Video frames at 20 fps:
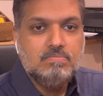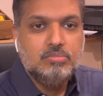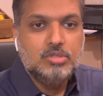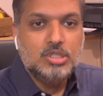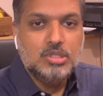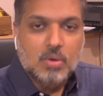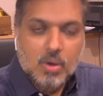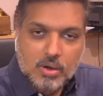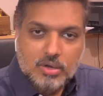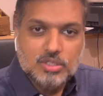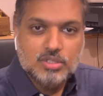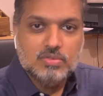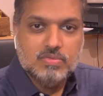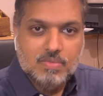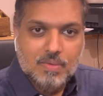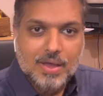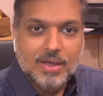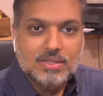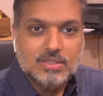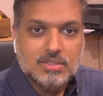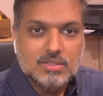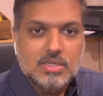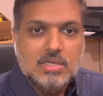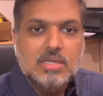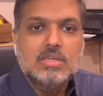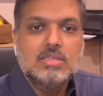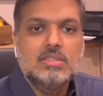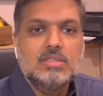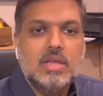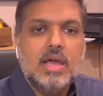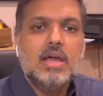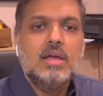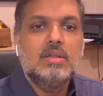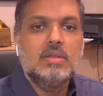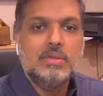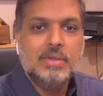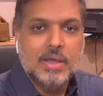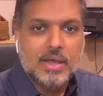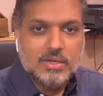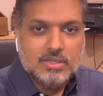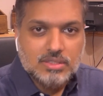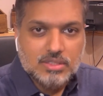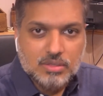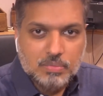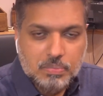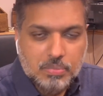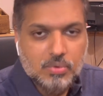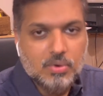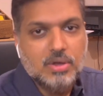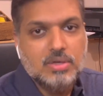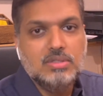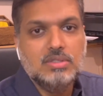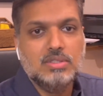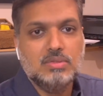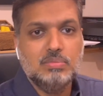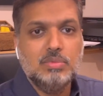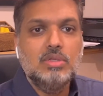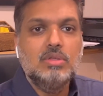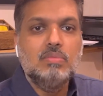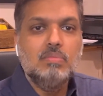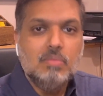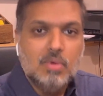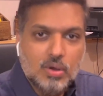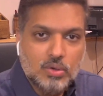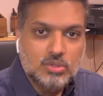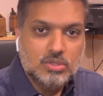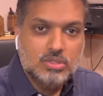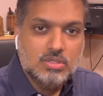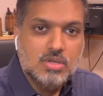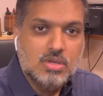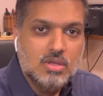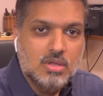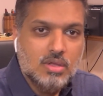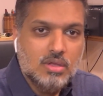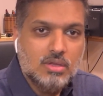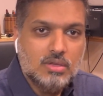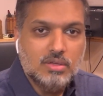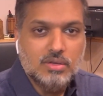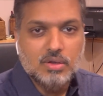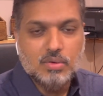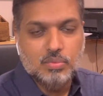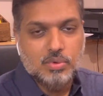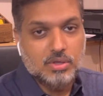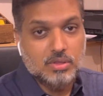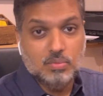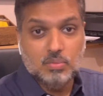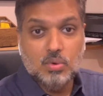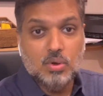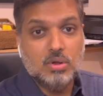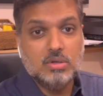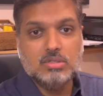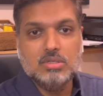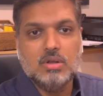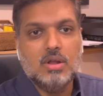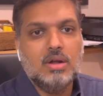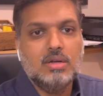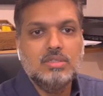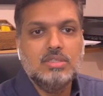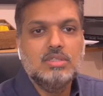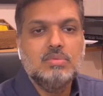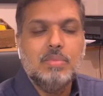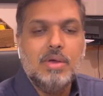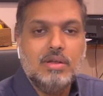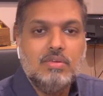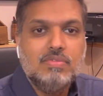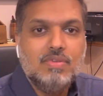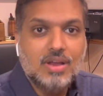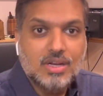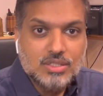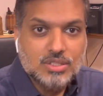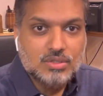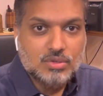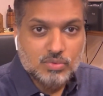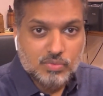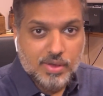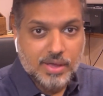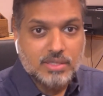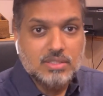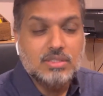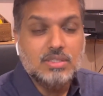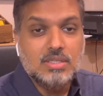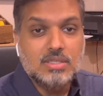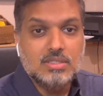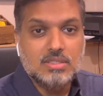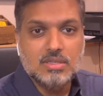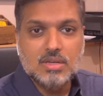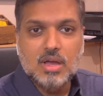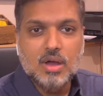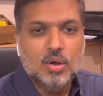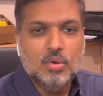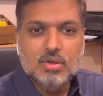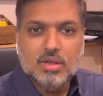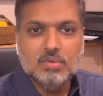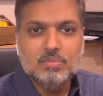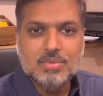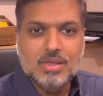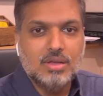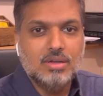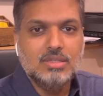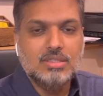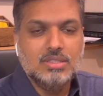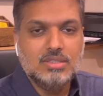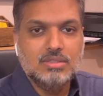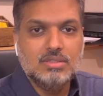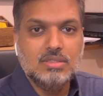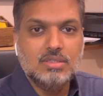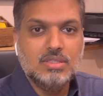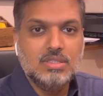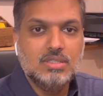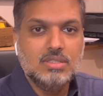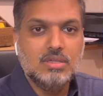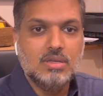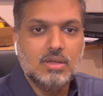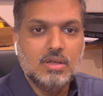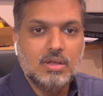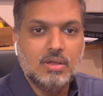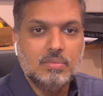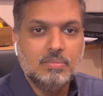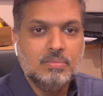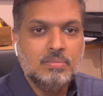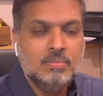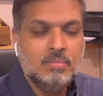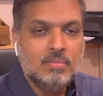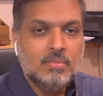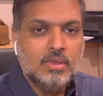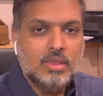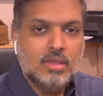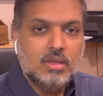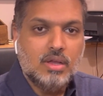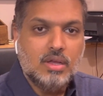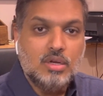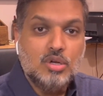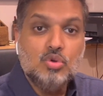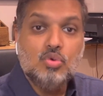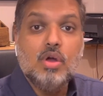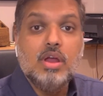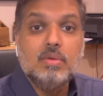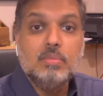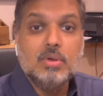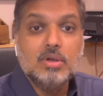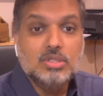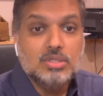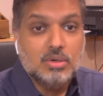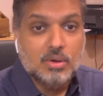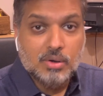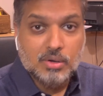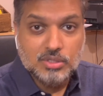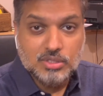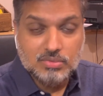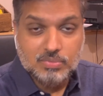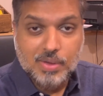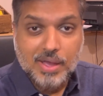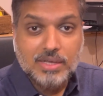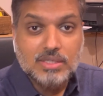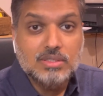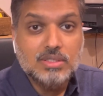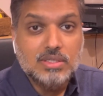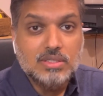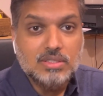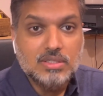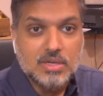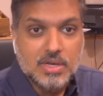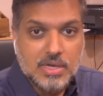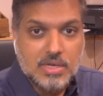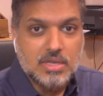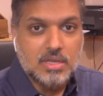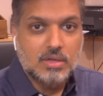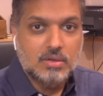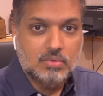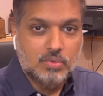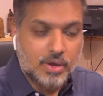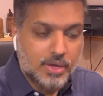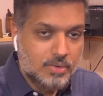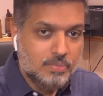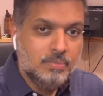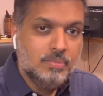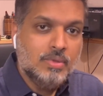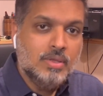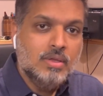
shortage of vaccines, that surprises me the most. You know, we're the world's largest manufacturer of vaccines, and how come that is this incredible shortage of vaccines in India, right?